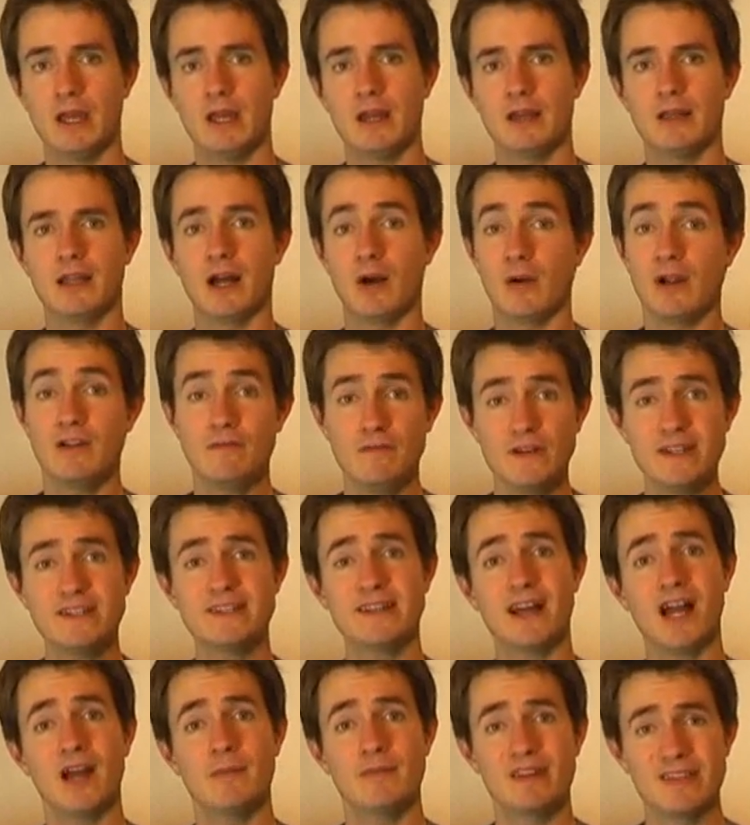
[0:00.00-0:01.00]
Now every
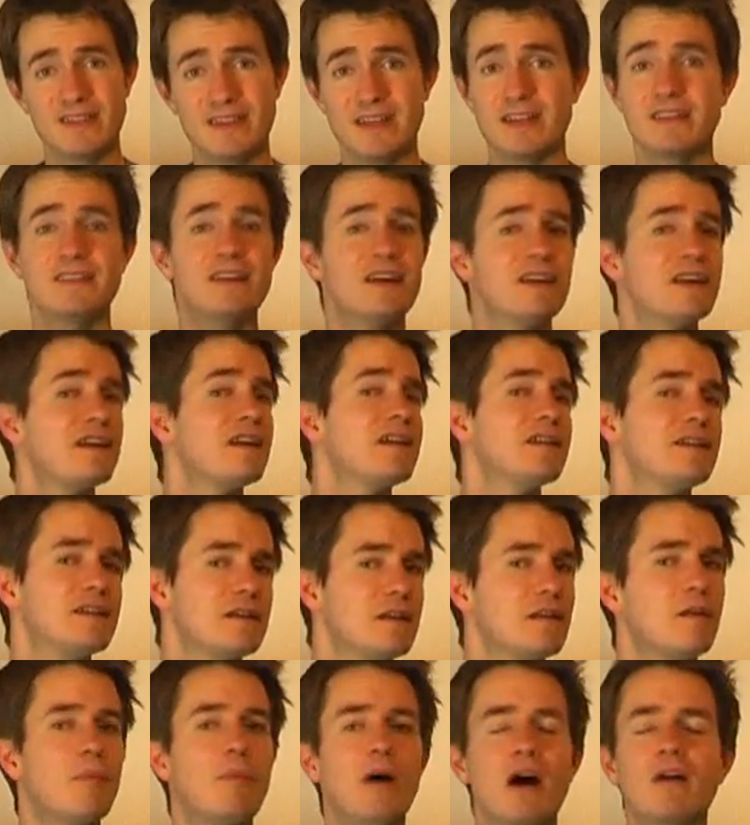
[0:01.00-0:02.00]
time he did that, and he did
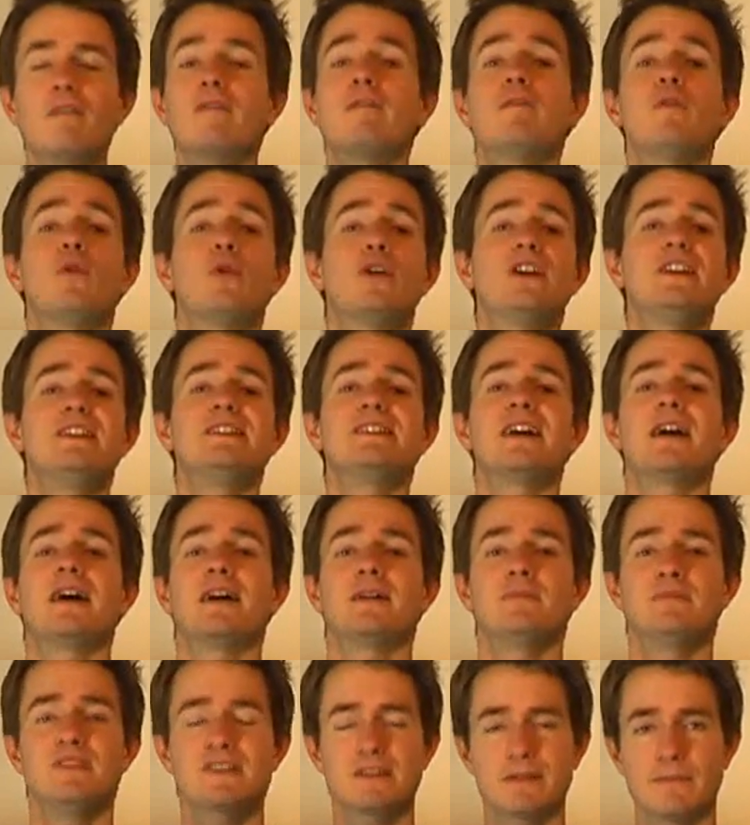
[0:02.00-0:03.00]
it about 40
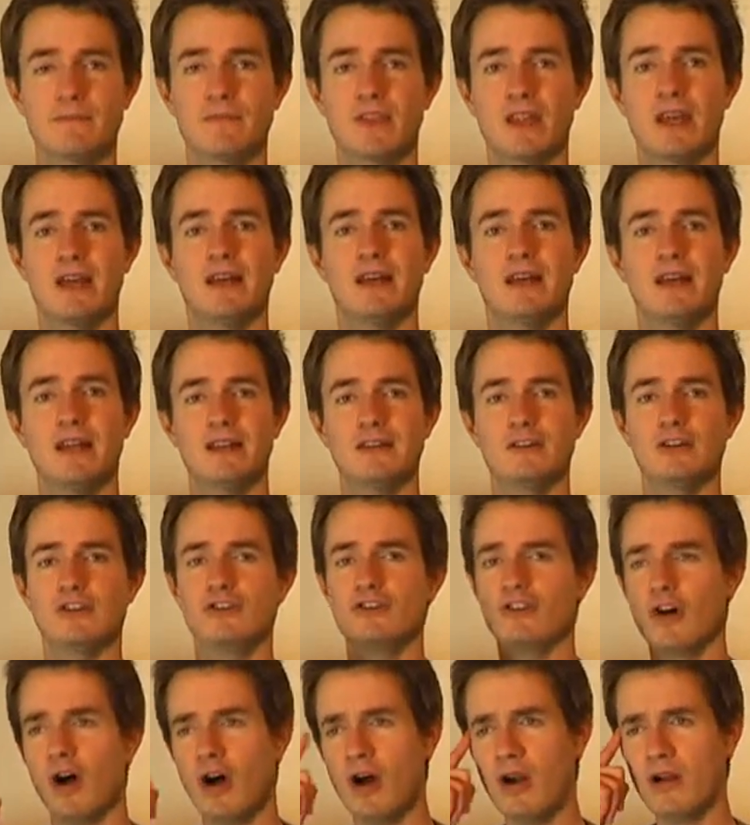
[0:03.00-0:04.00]
times, the
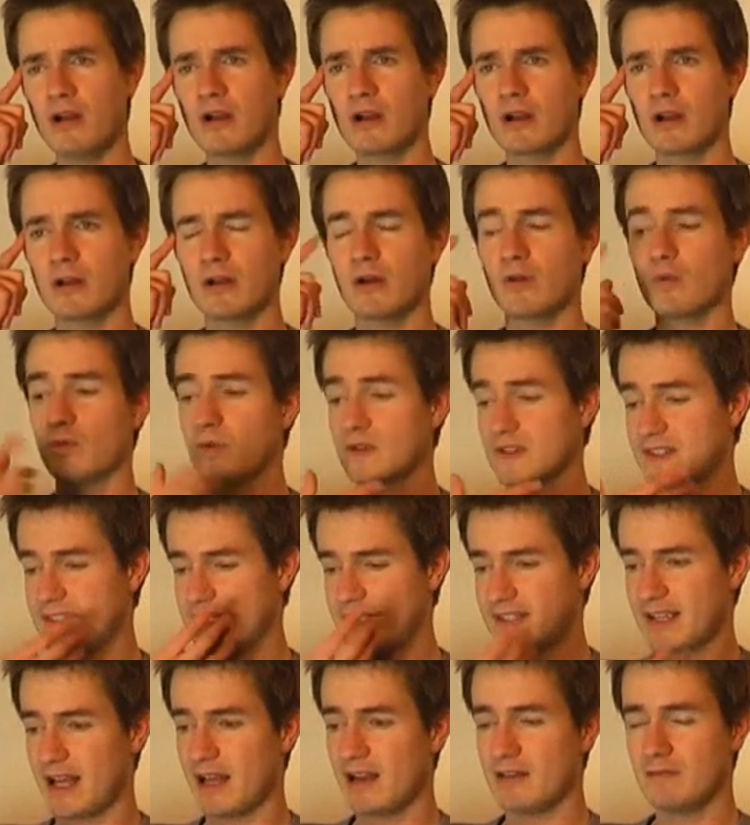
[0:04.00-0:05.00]
dog was
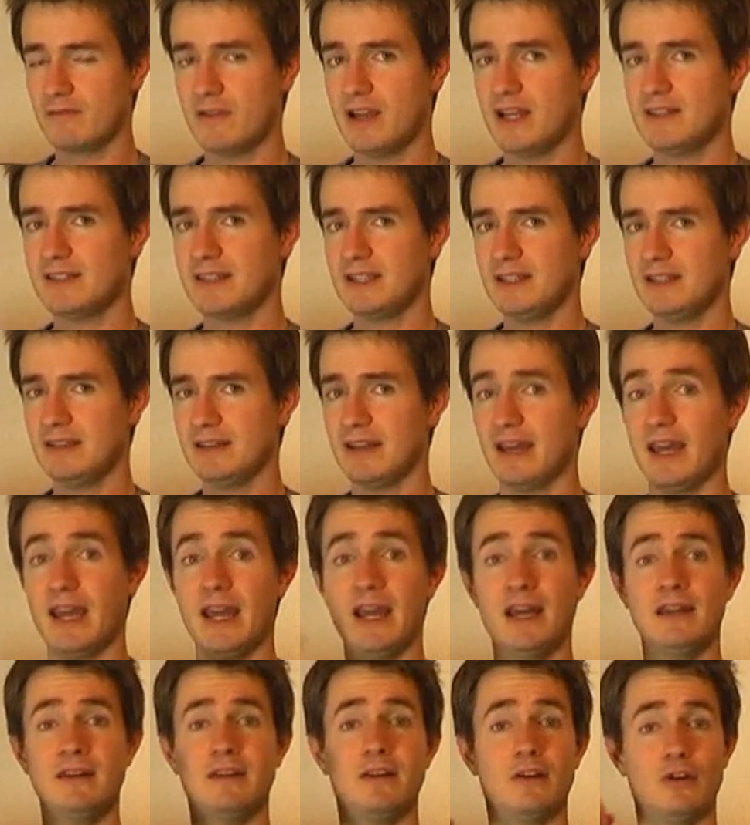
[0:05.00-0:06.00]
salivating
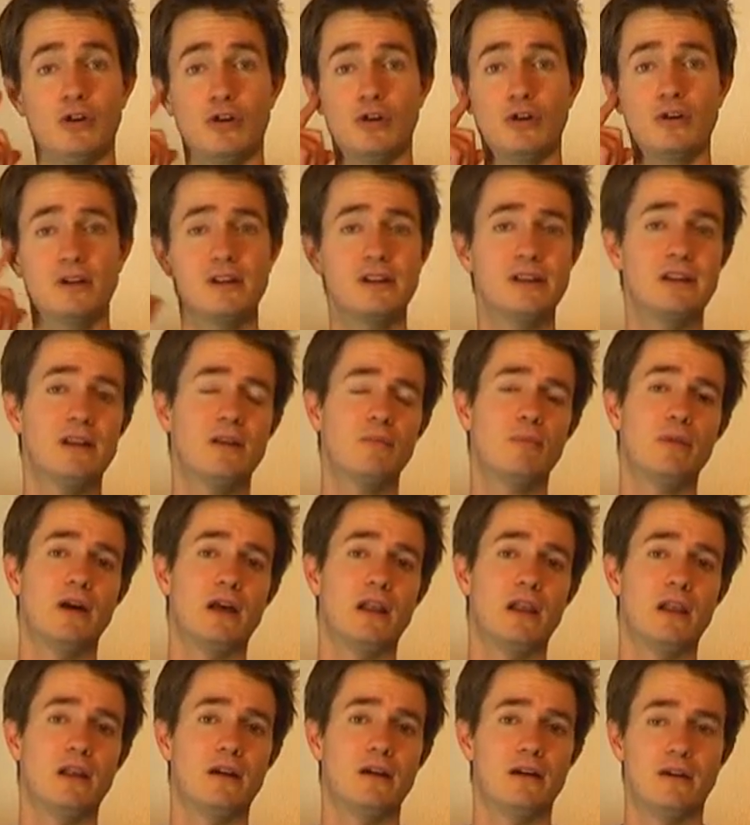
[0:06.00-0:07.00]
and heard a little
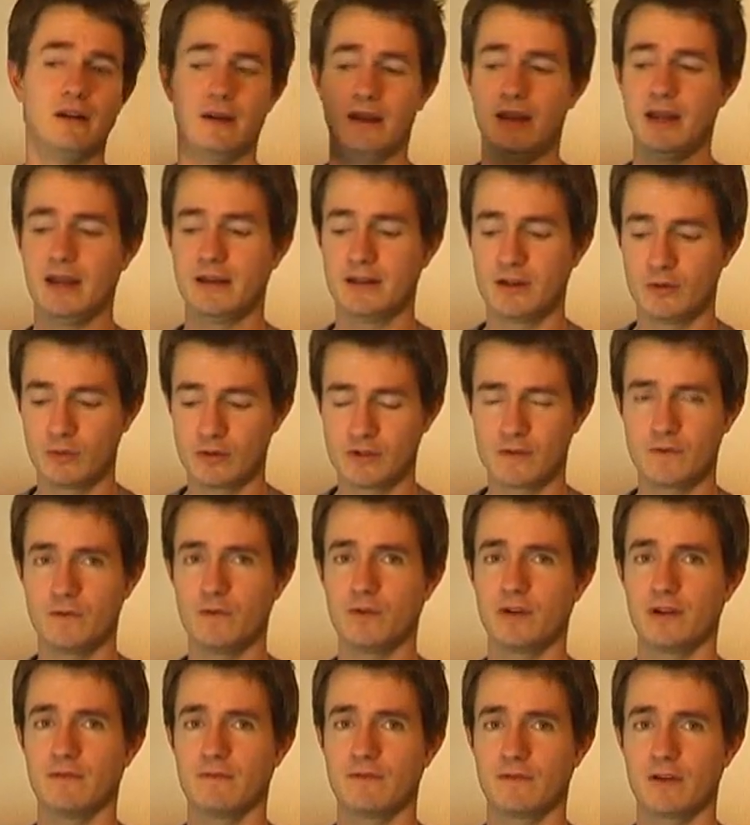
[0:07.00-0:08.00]
bell, and there was
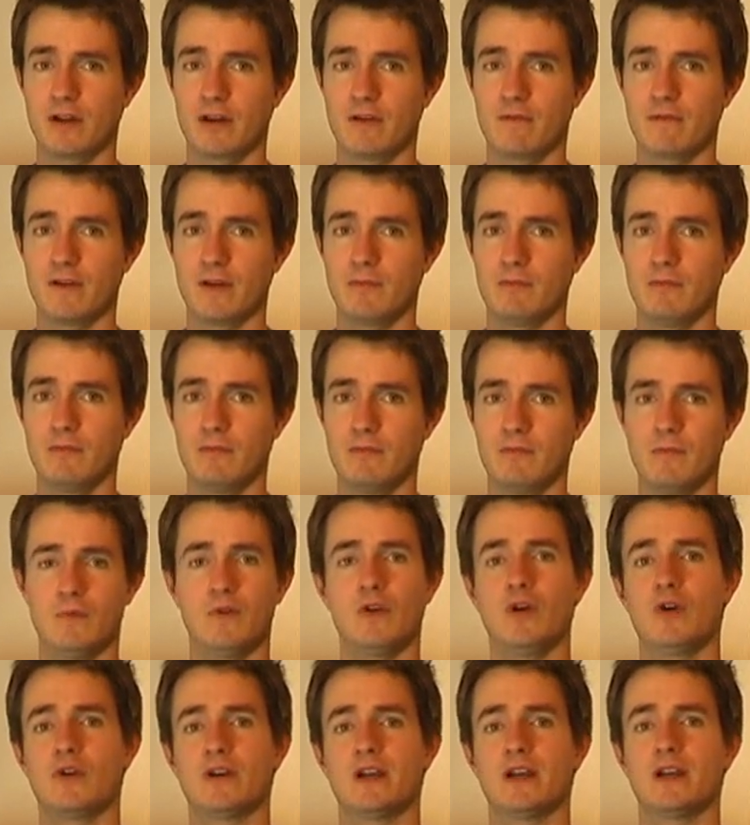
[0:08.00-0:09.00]
food in front of him.
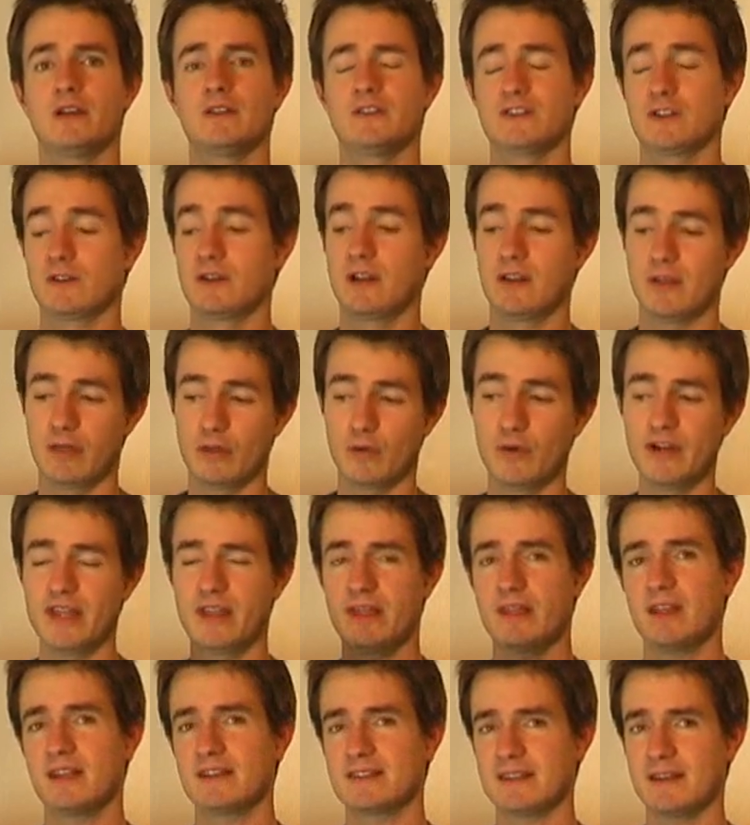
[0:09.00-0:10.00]
Okay, so there are three
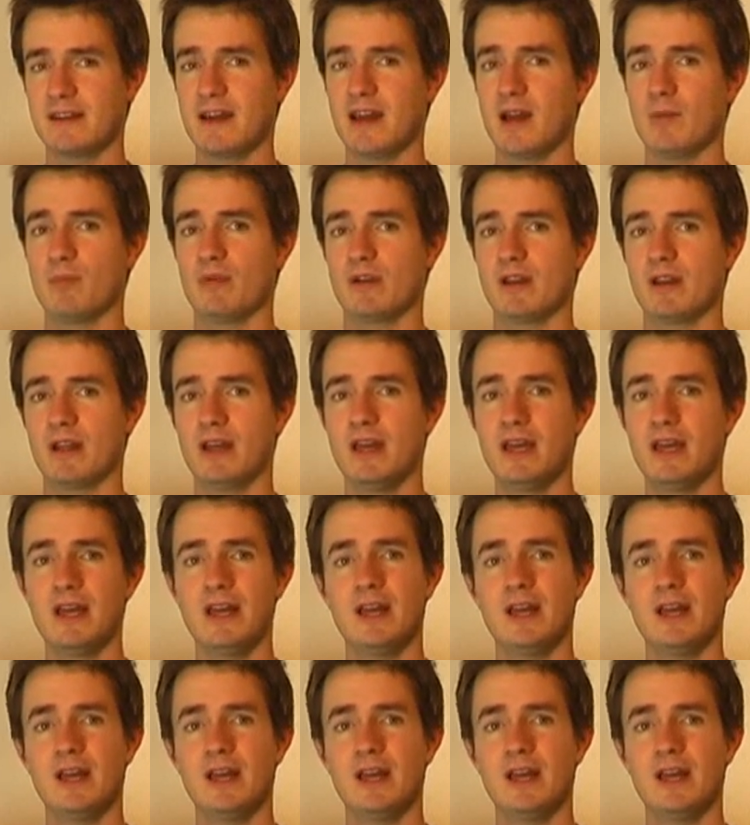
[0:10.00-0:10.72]
things that happen.